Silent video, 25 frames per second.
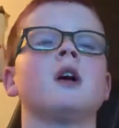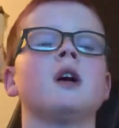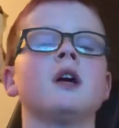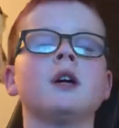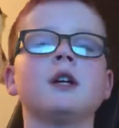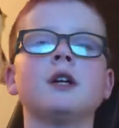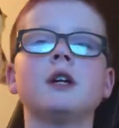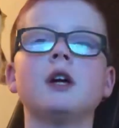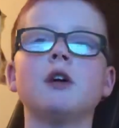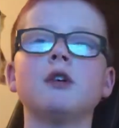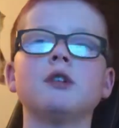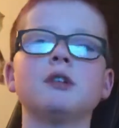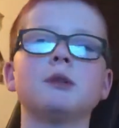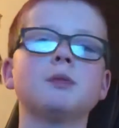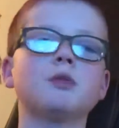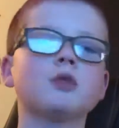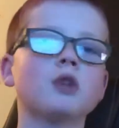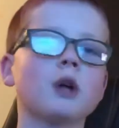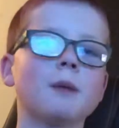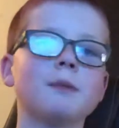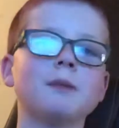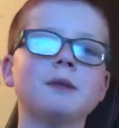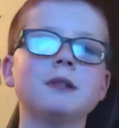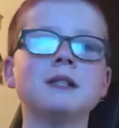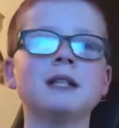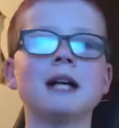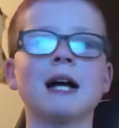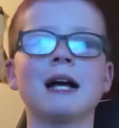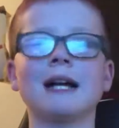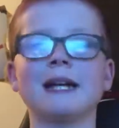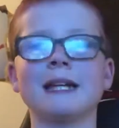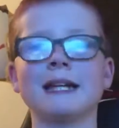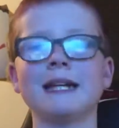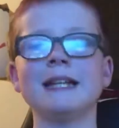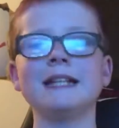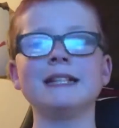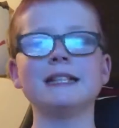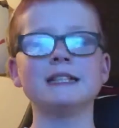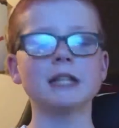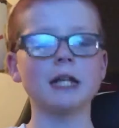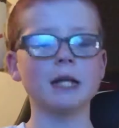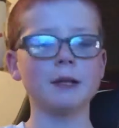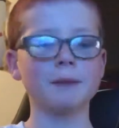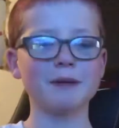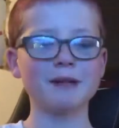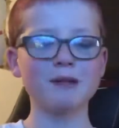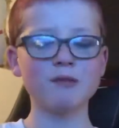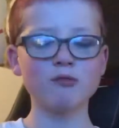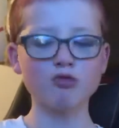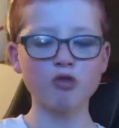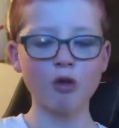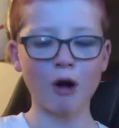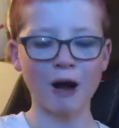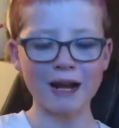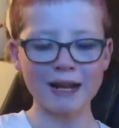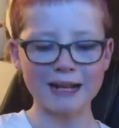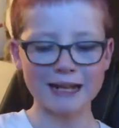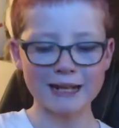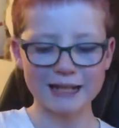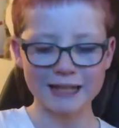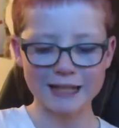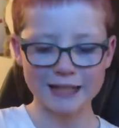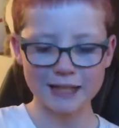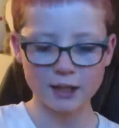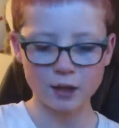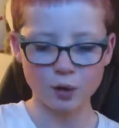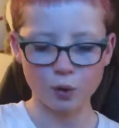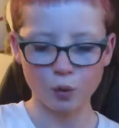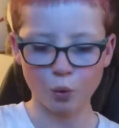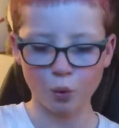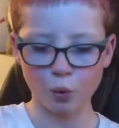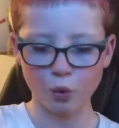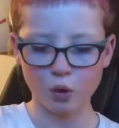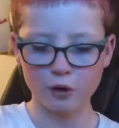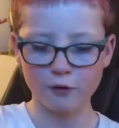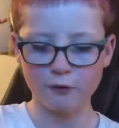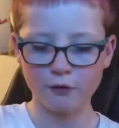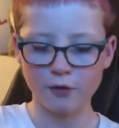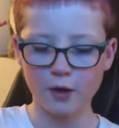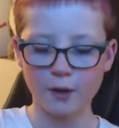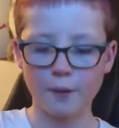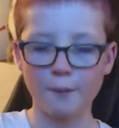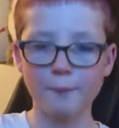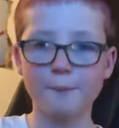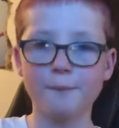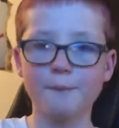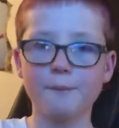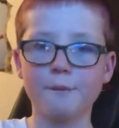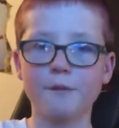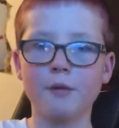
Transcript: Go subscribe to Zach. He's going to be ranking all of them.